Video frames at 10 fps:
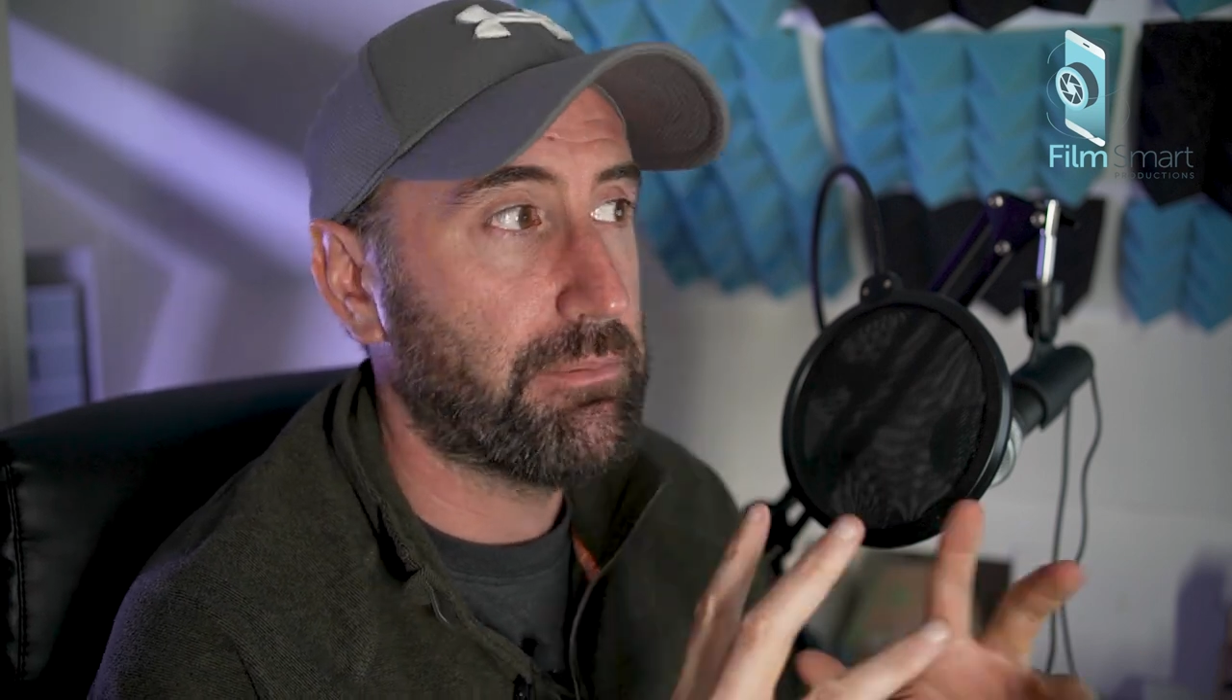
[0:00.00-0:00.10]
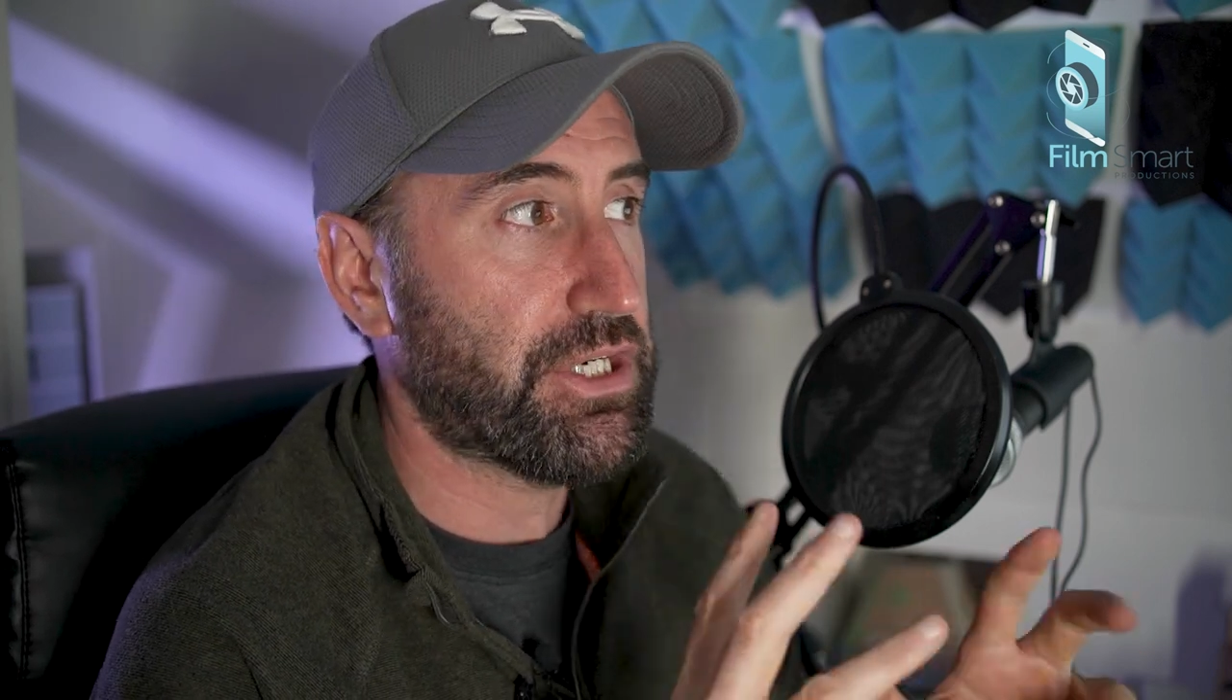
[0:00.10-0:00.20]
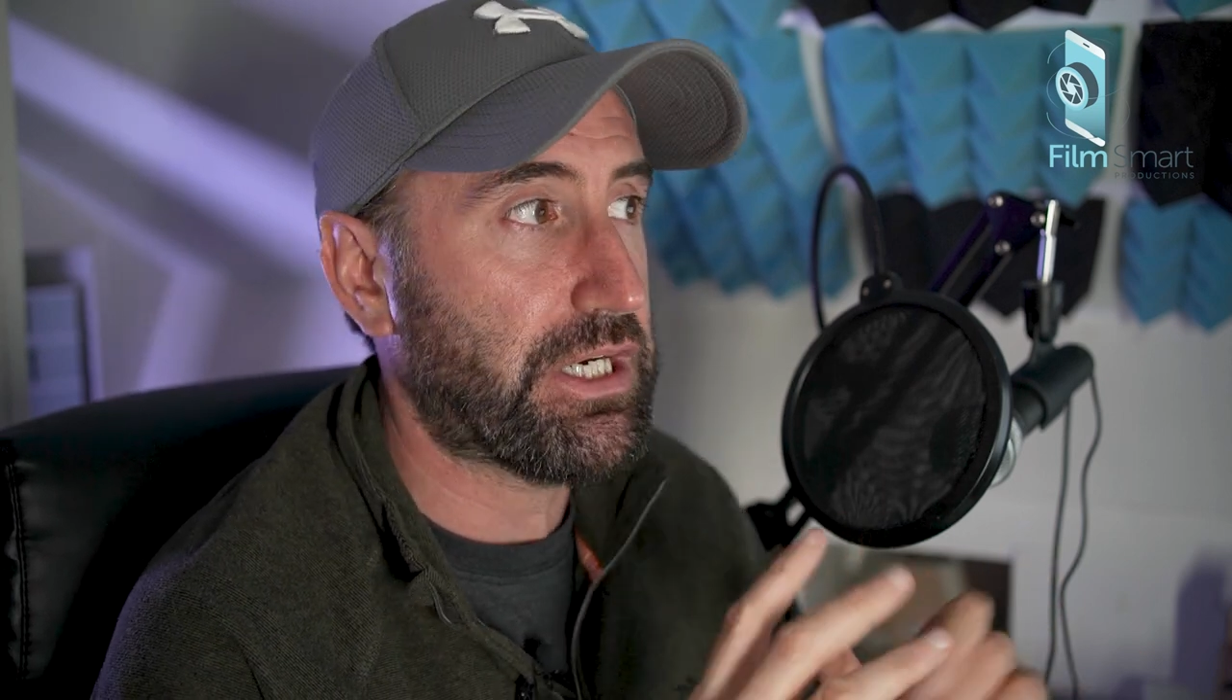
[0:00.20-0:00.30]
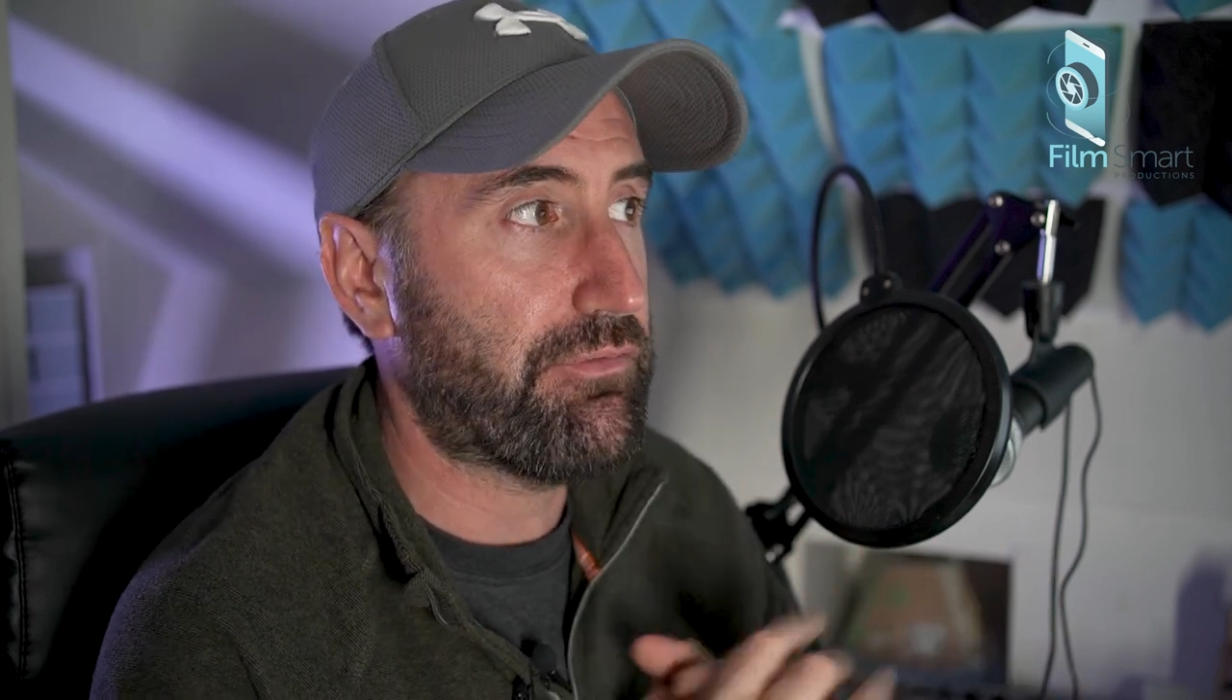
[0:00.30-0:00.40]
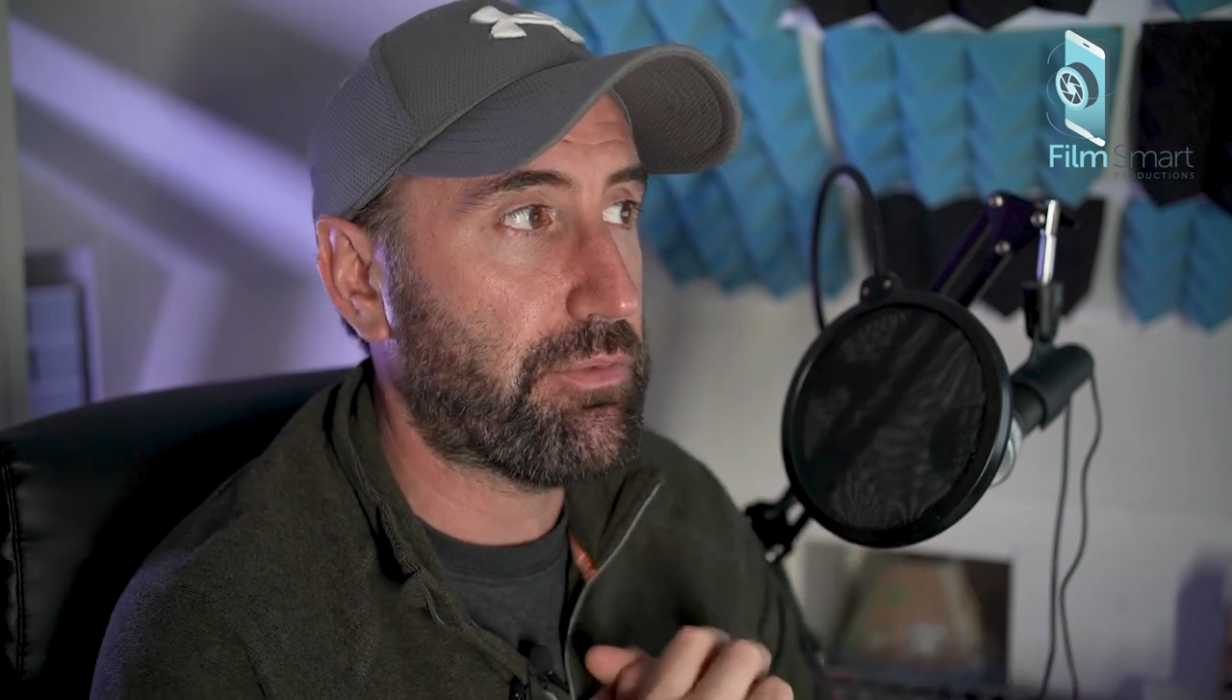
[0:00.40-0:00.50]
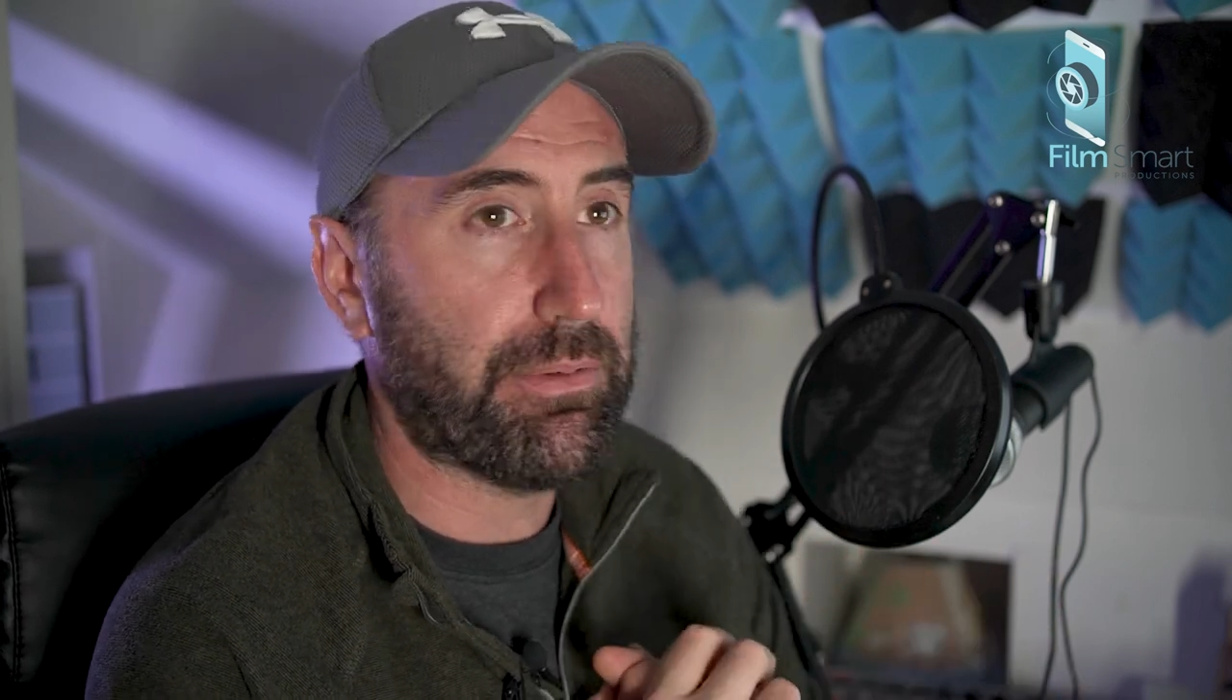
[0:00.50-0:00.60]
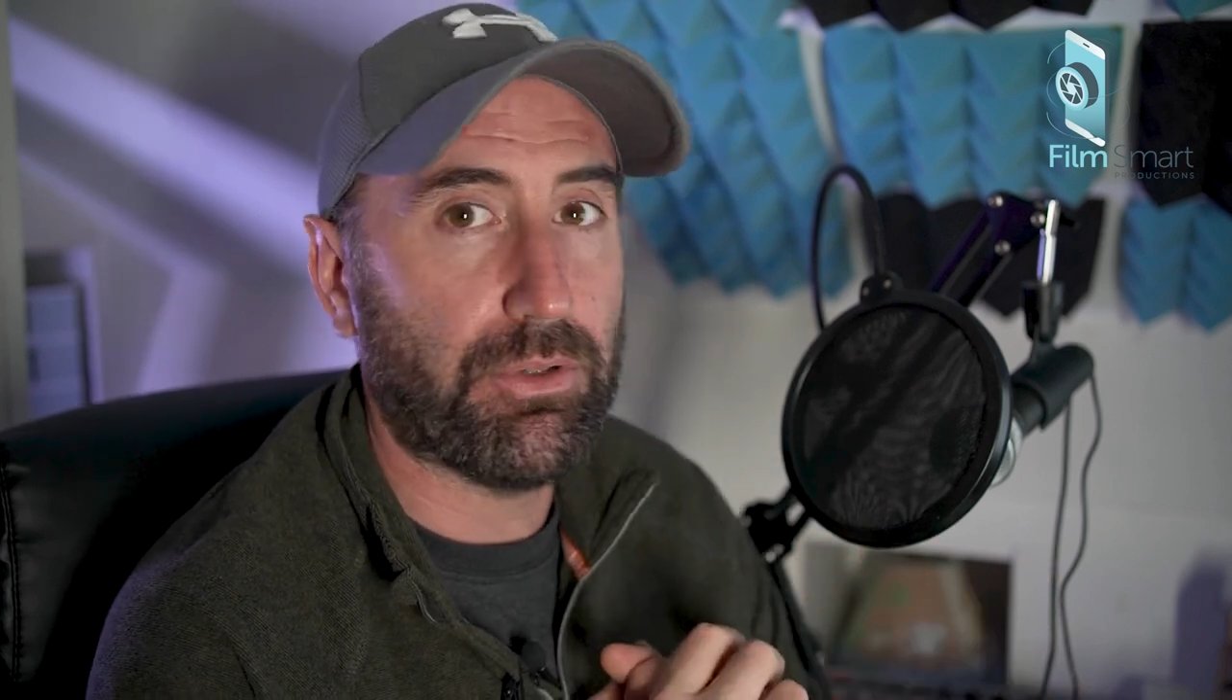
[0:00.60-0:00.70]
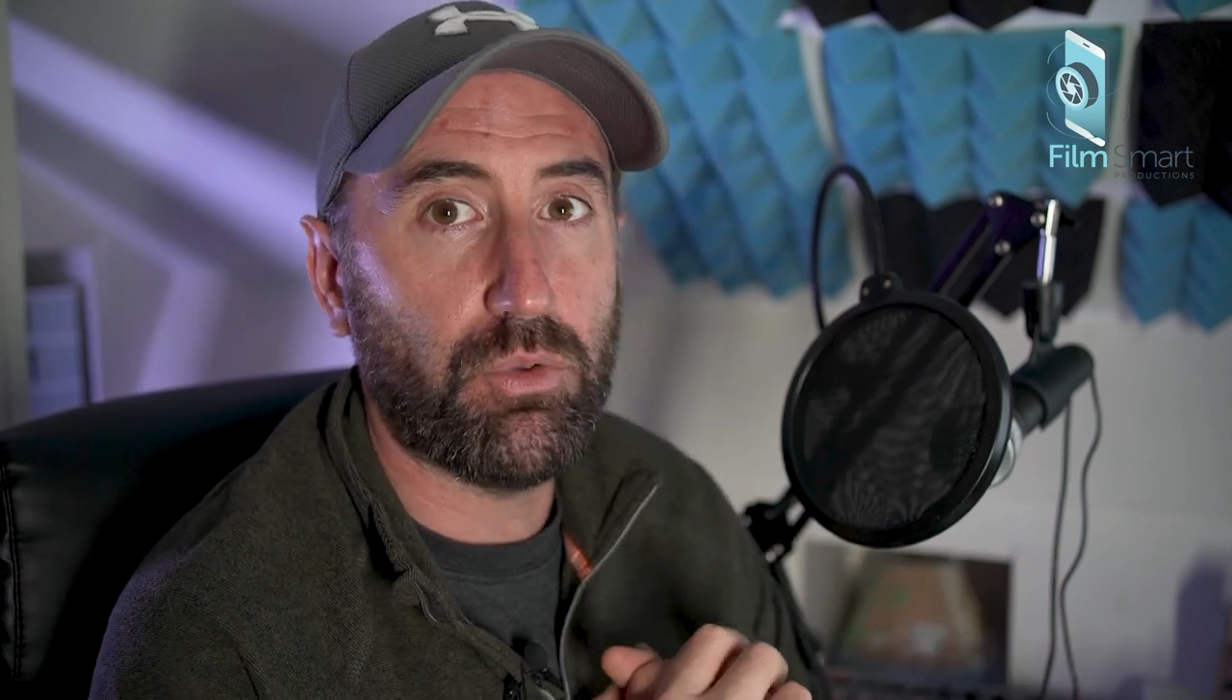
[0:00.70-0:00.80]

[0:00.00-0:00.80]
particularly for people